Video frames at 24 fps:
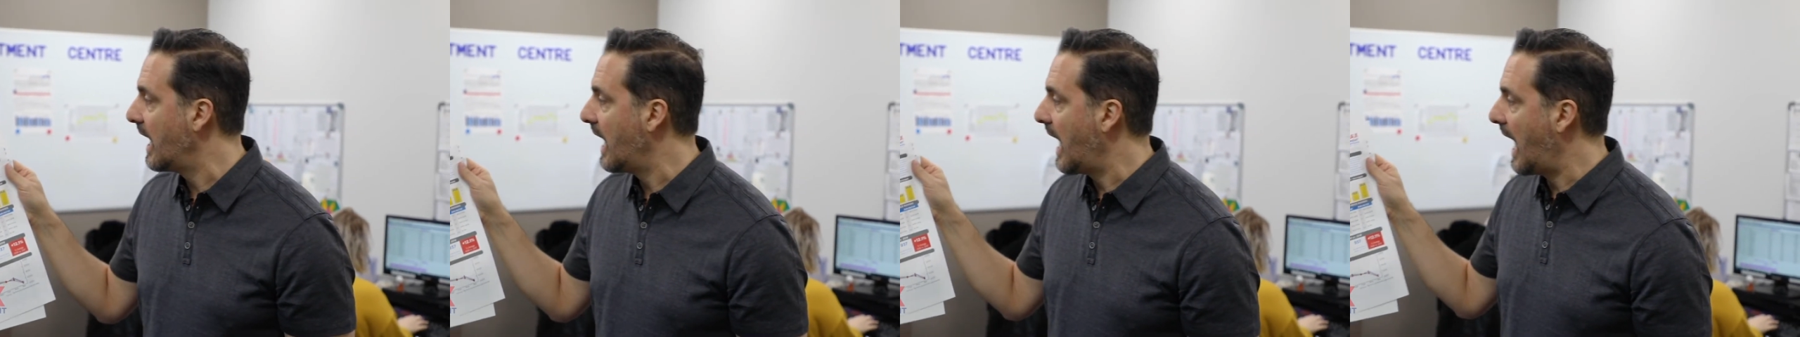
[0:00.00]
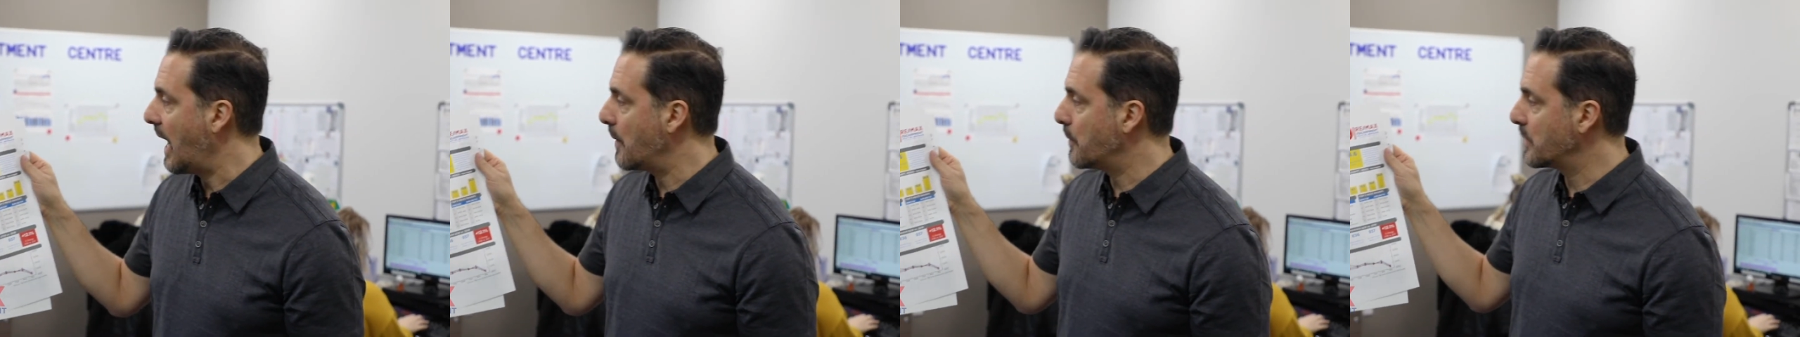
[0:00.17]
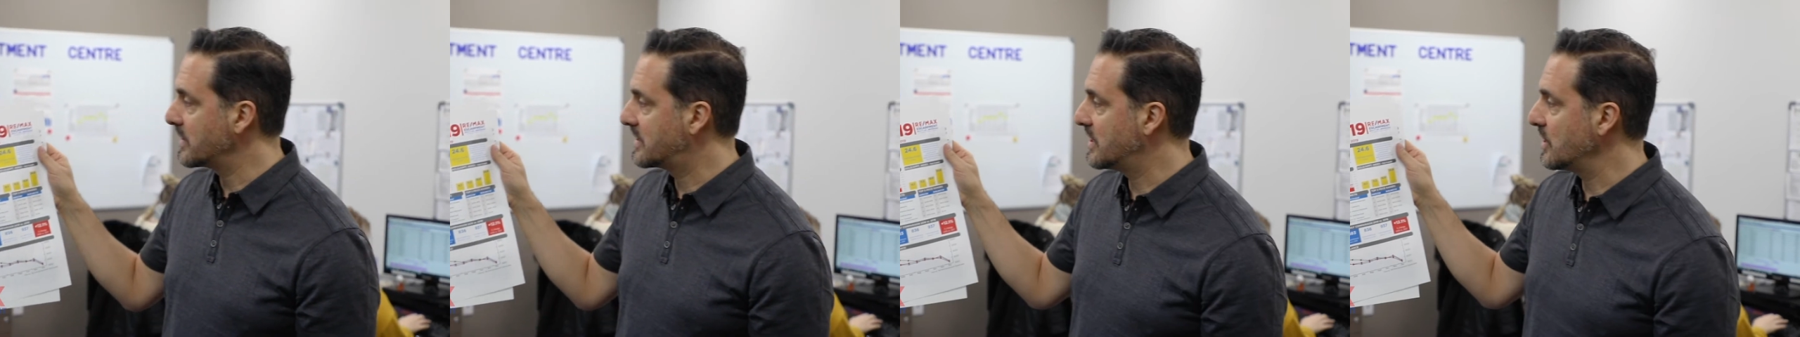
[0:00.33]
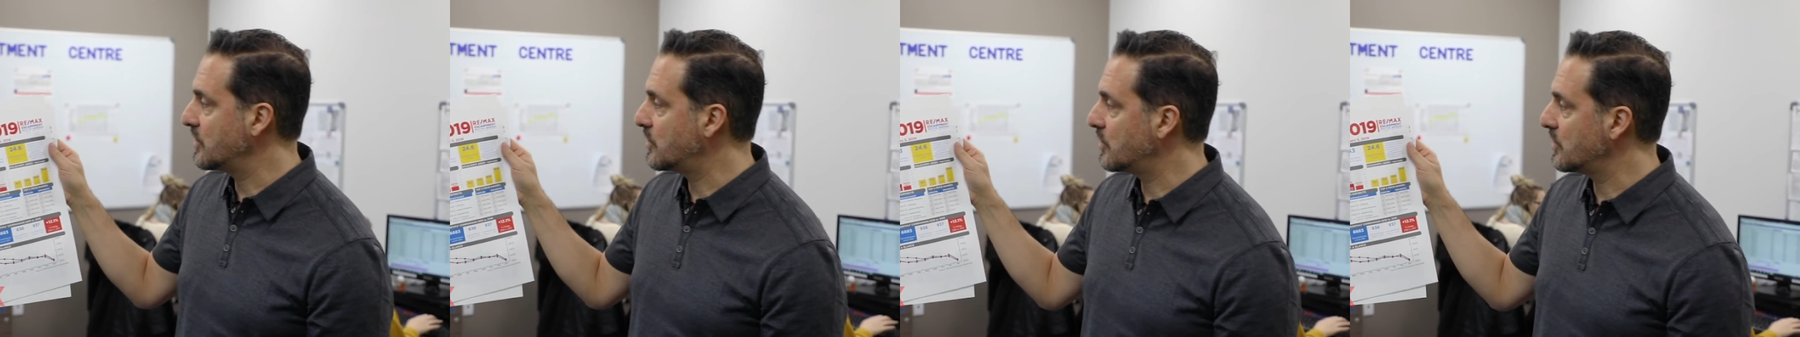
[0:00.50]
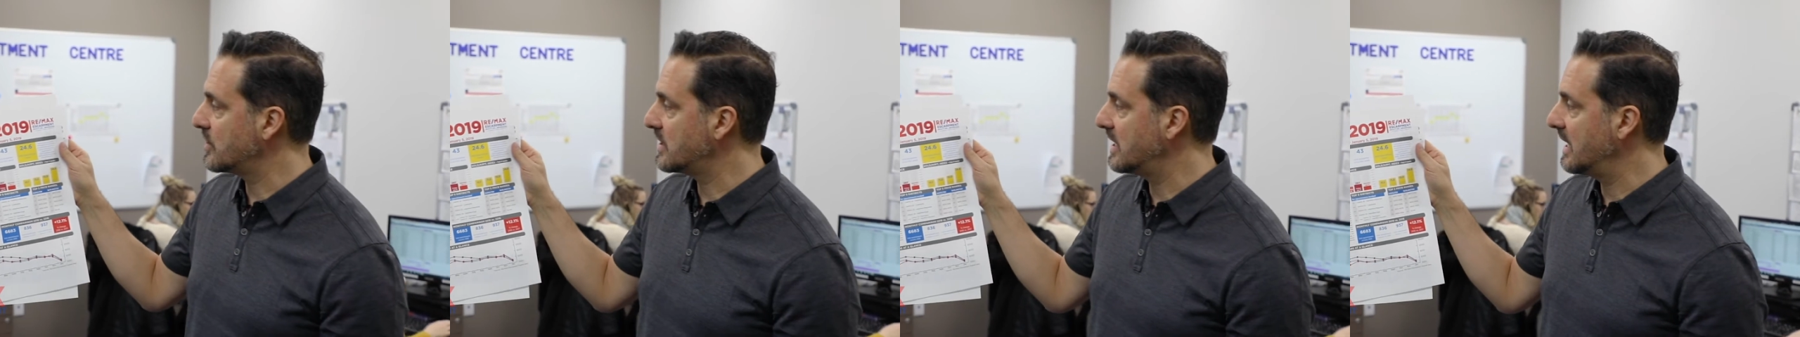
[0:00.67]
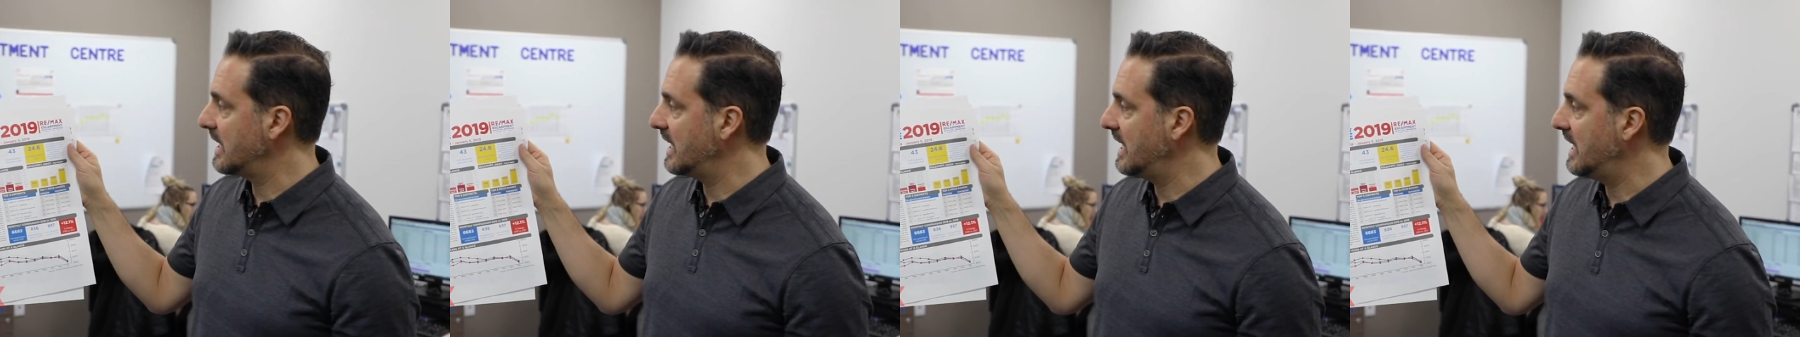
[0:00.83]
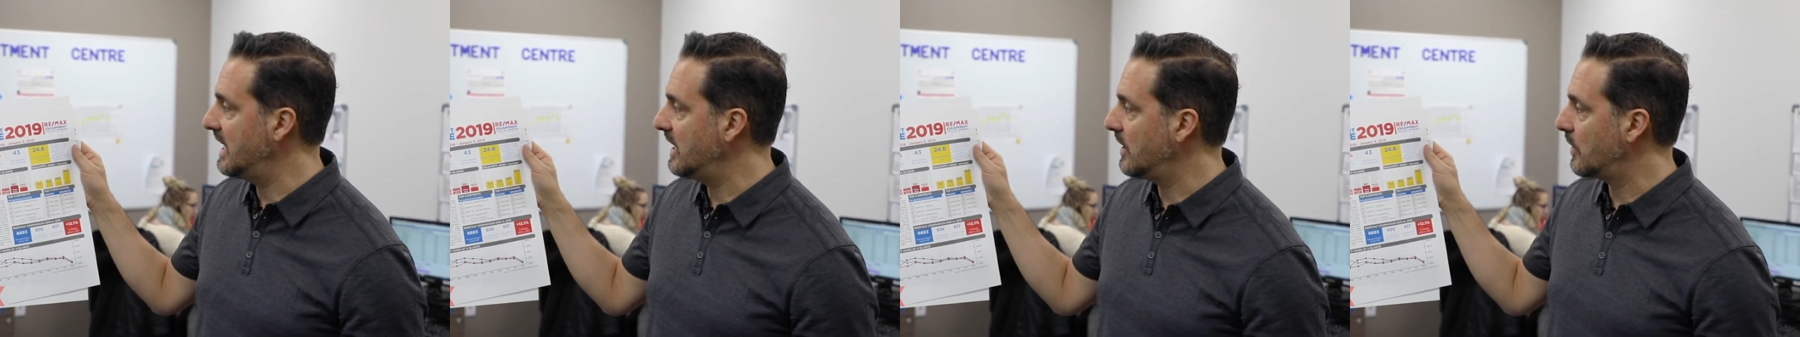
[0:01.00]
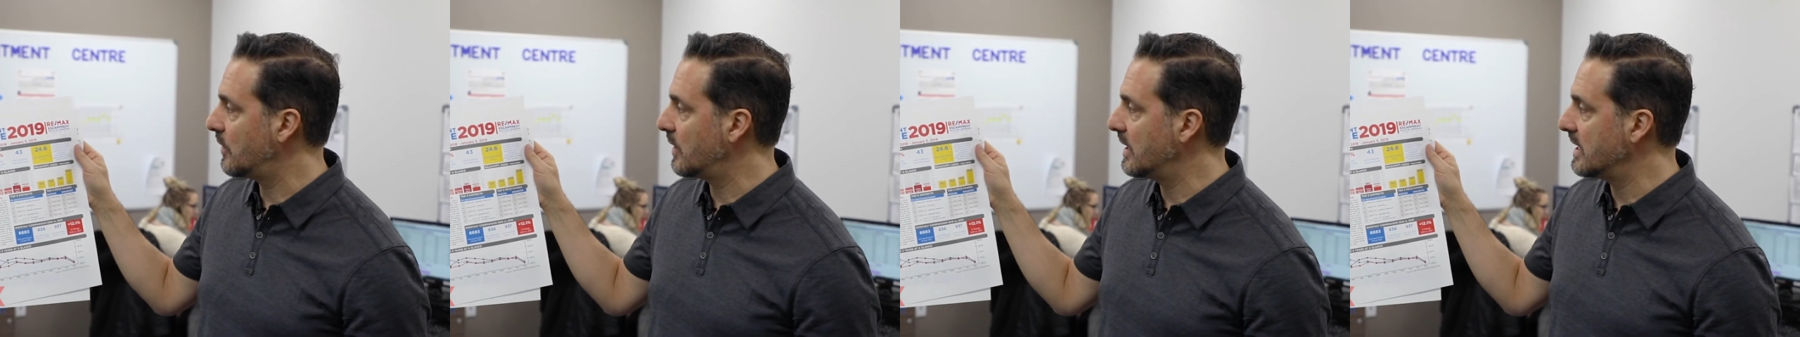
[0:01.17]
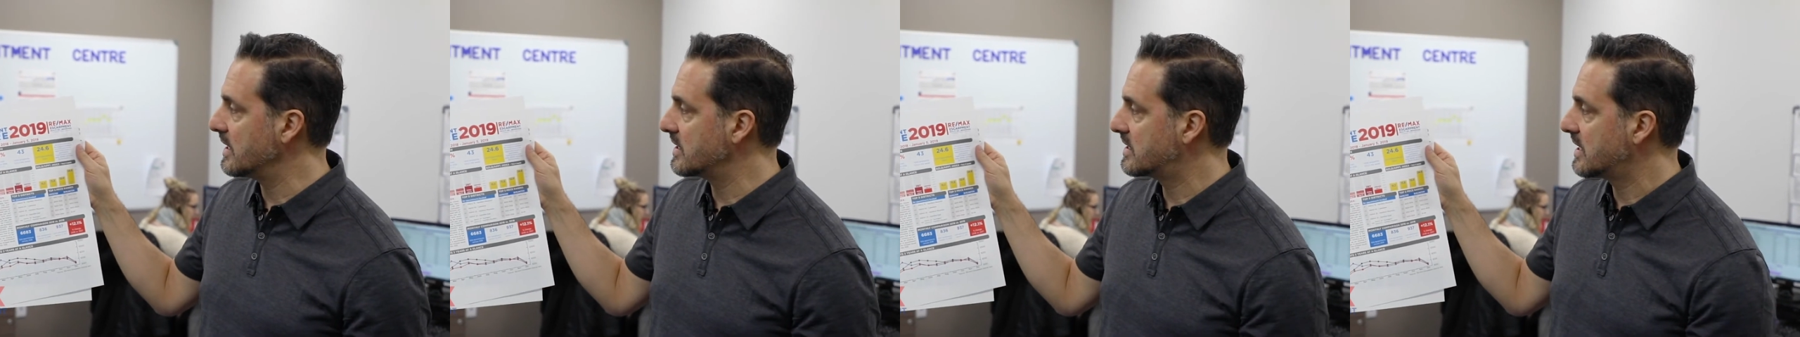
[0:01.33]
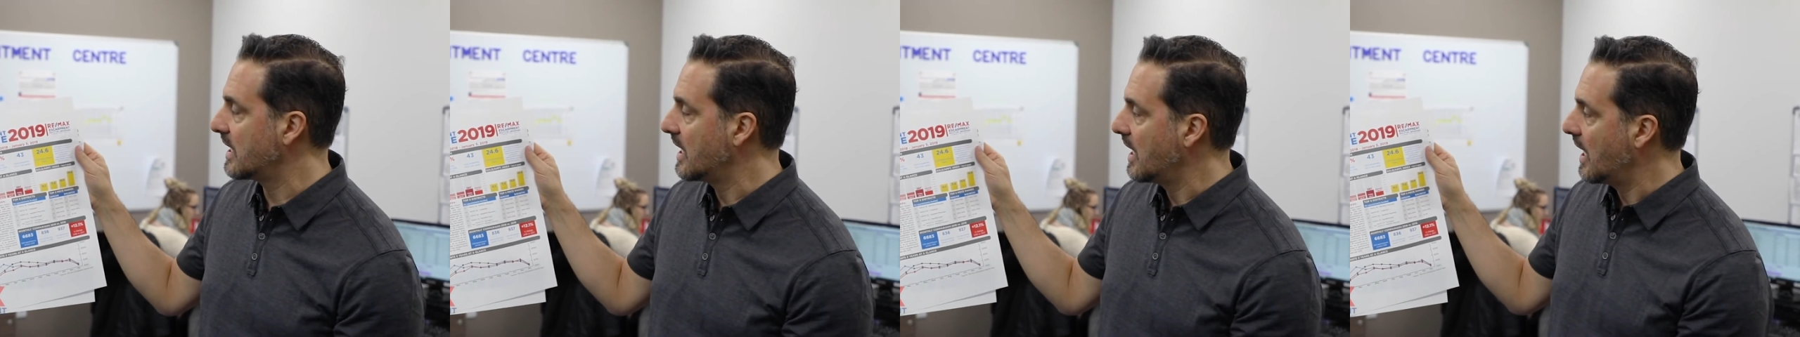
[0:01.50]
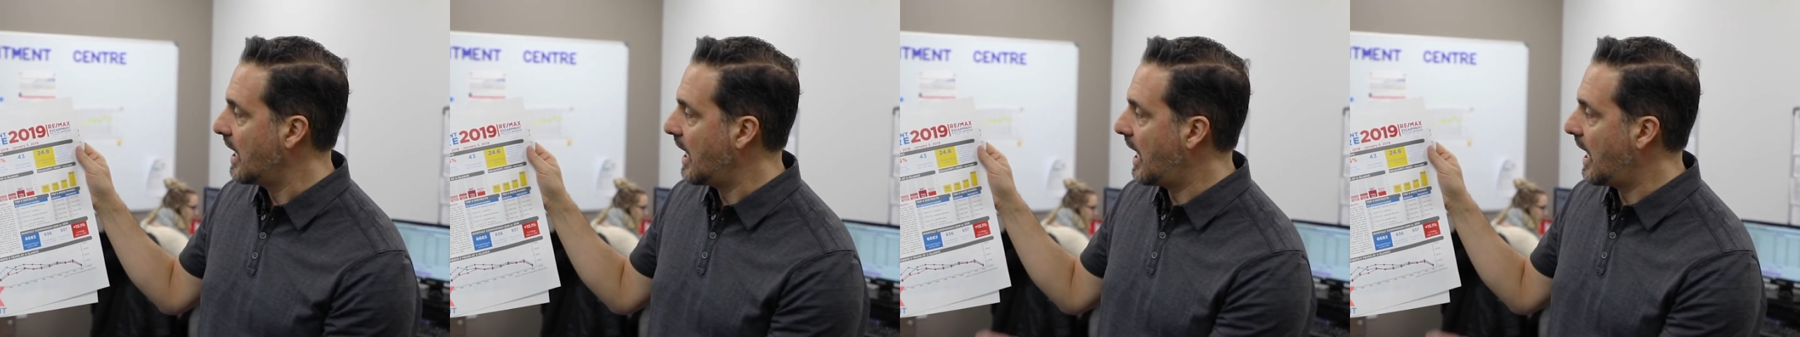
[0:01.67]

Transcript: And what's interesting here is